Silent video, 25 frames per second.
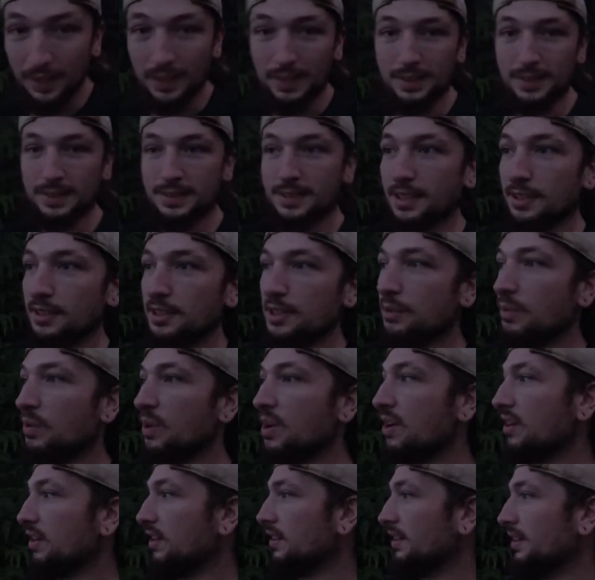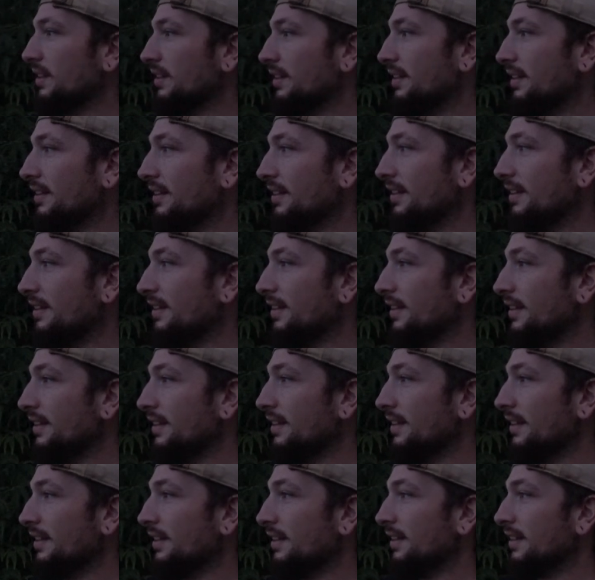And I tell you what,
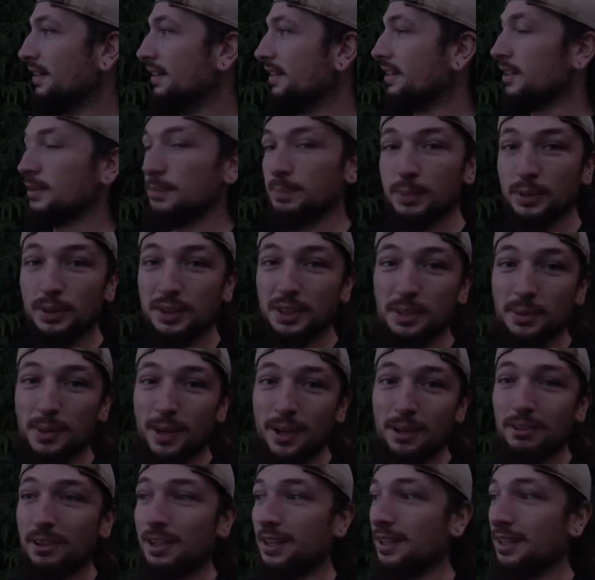it's bloody well